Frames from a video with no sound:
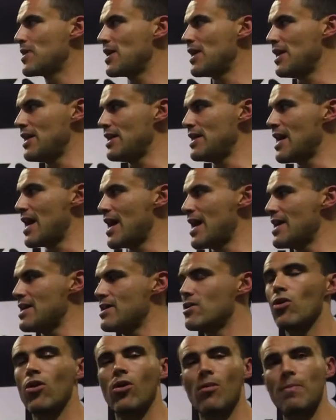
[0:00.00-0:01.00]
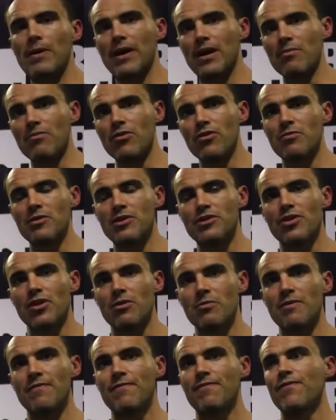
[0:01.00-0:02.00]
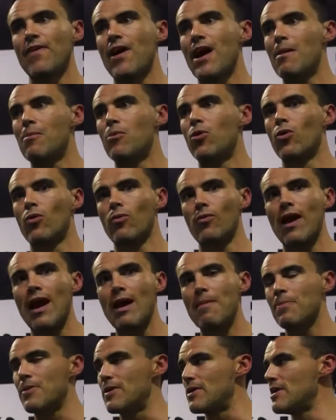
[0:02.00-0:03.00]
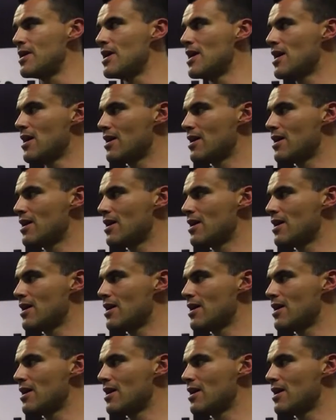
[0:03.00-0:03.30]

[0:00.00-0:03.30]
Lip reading: in a compound movement is going to be far more rapid